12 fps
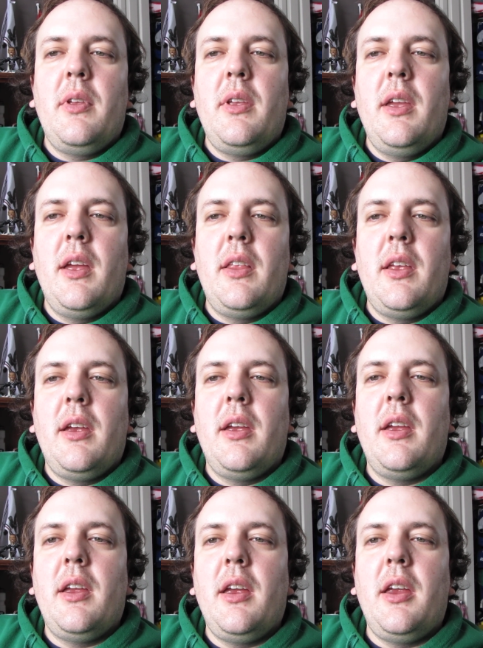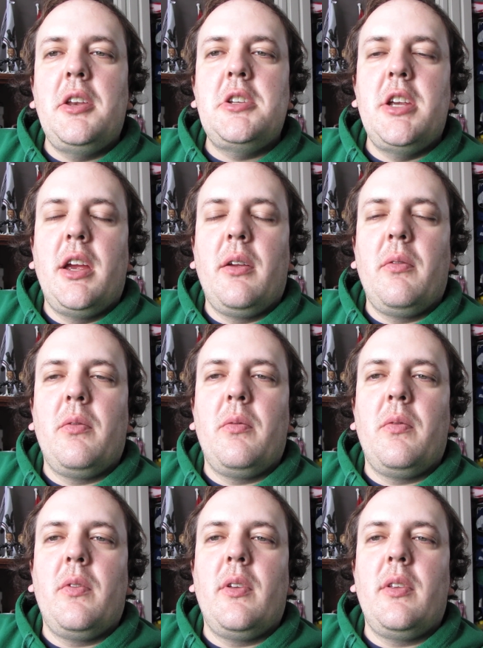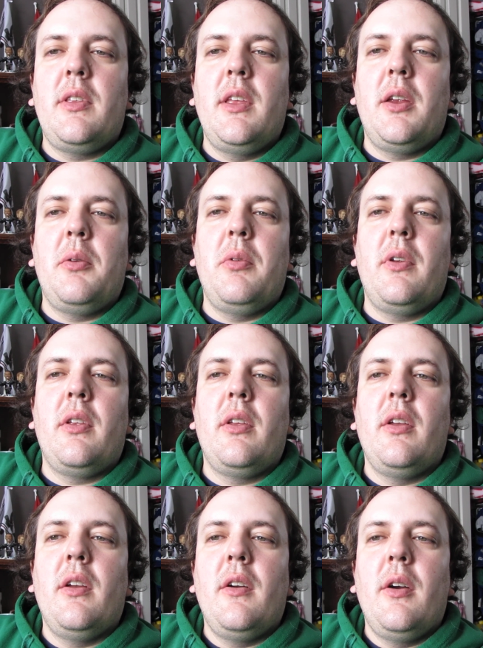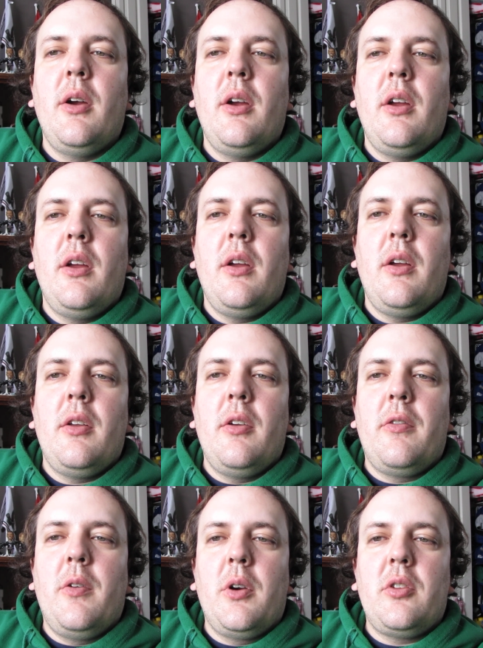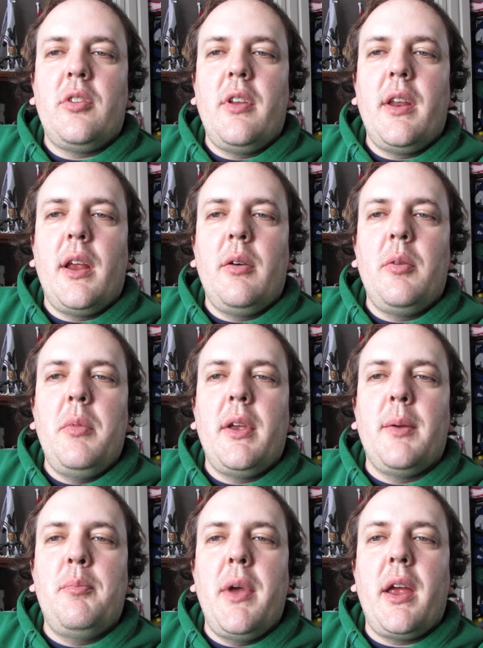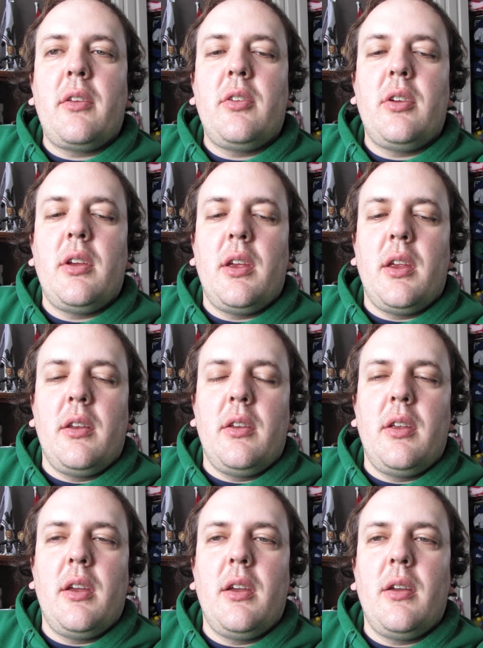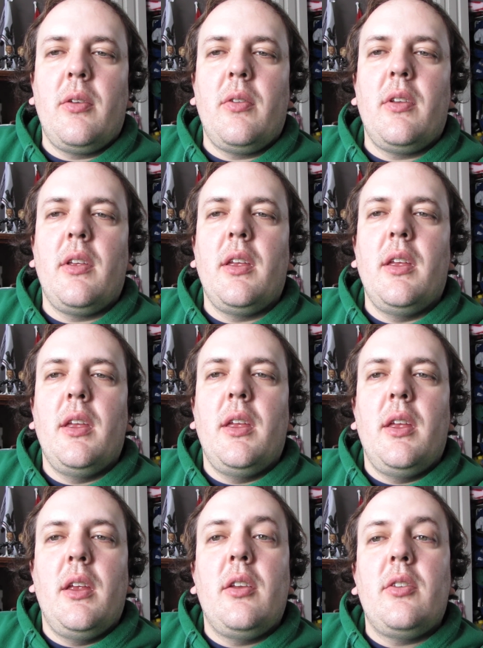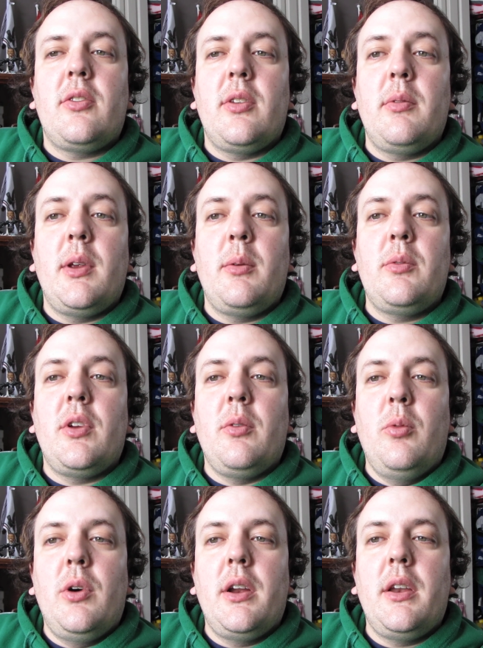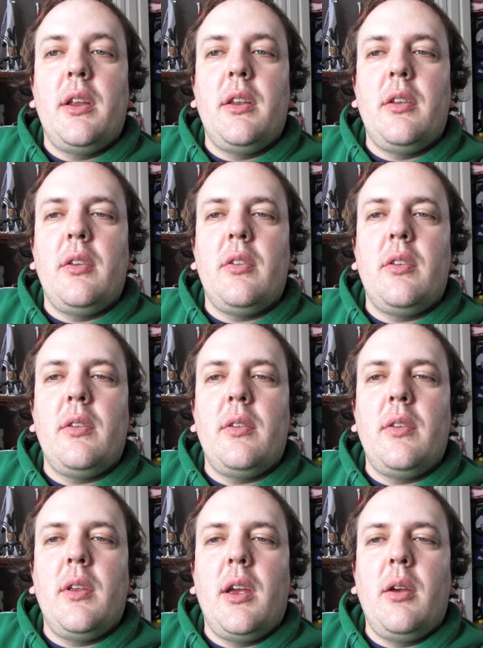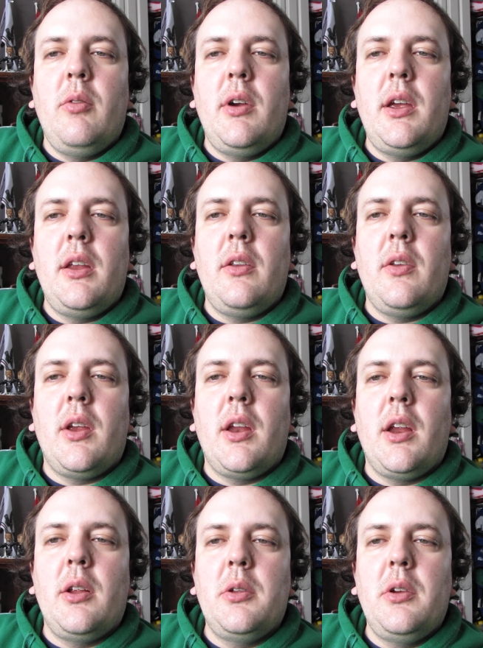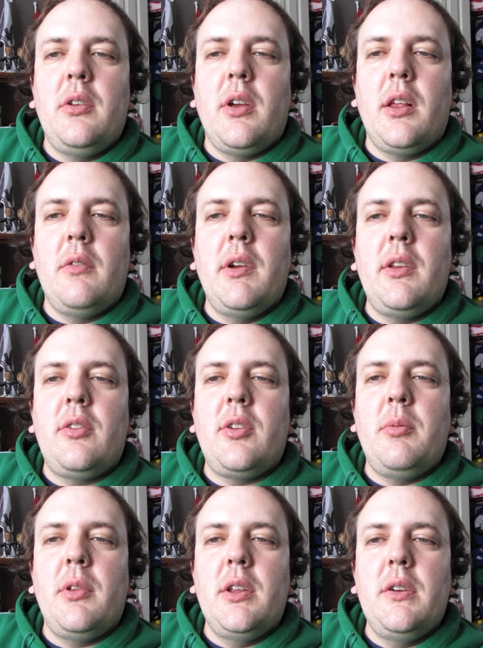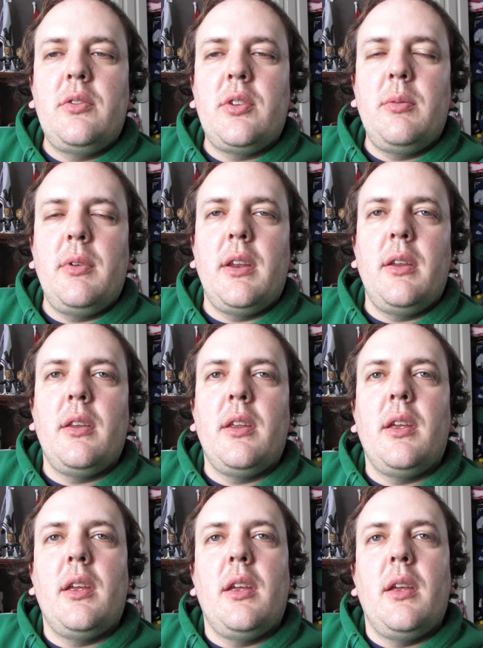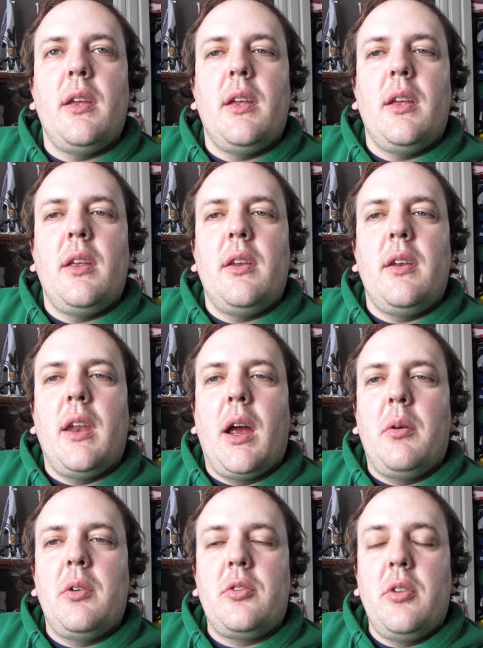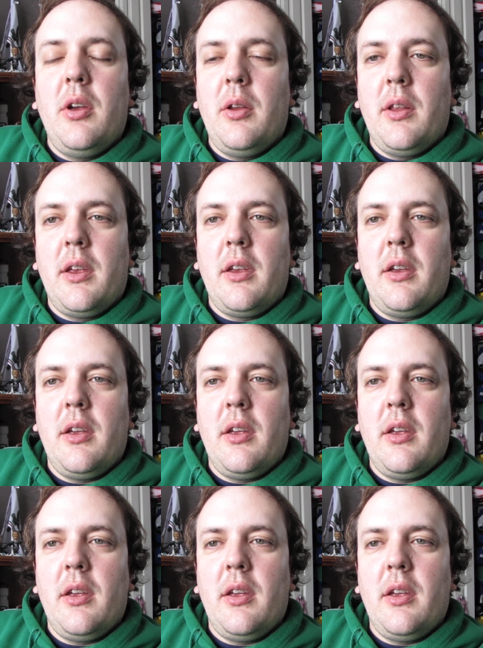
yeah they hate chat and then I, of course then I would make a bet and sometimes I won and I win and I lose I win some I lose some and that was good like